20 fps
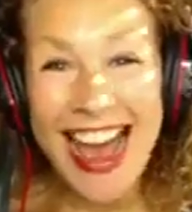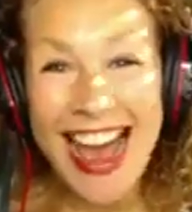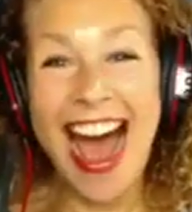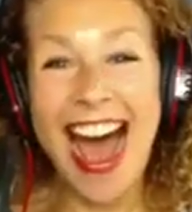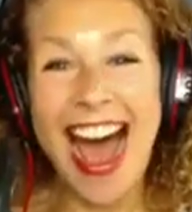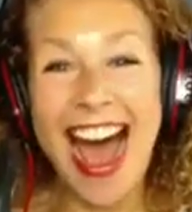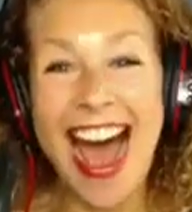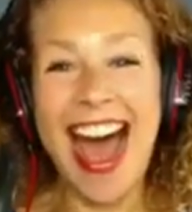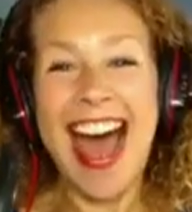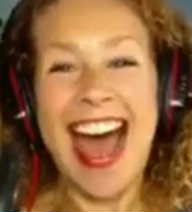
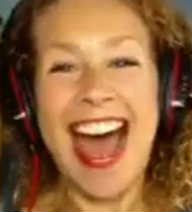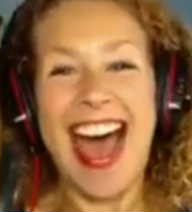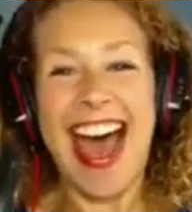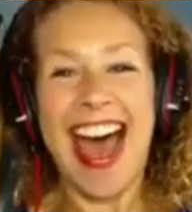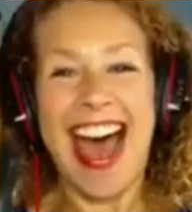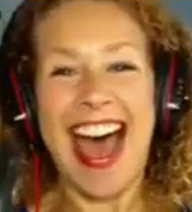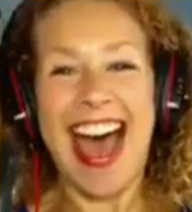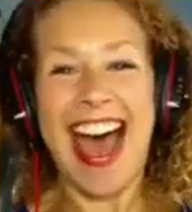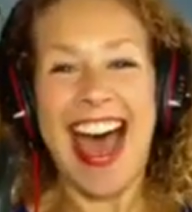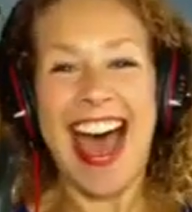without any
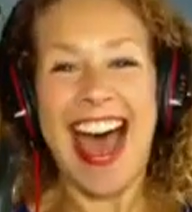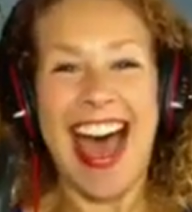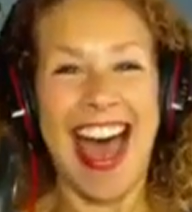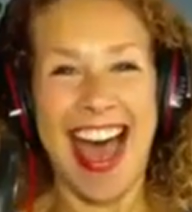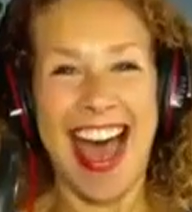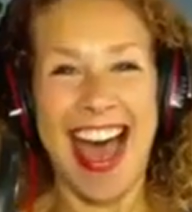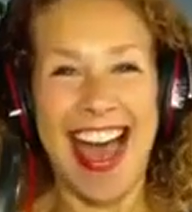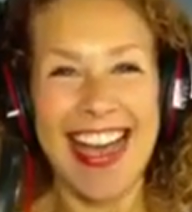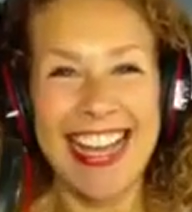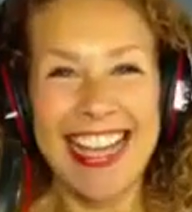pictures or
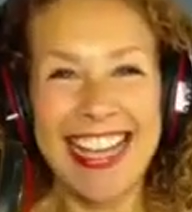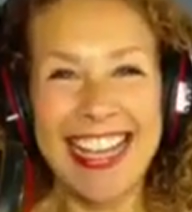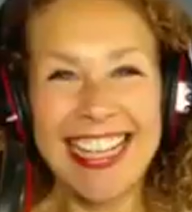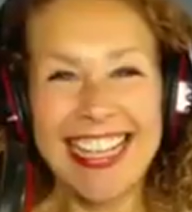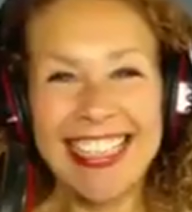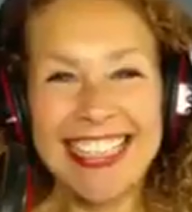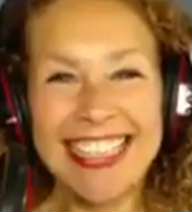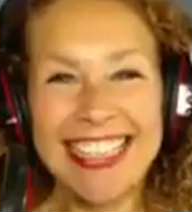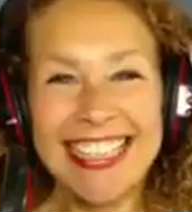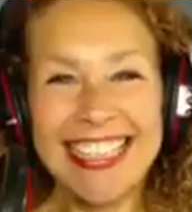anything. I
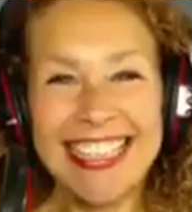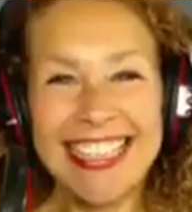said,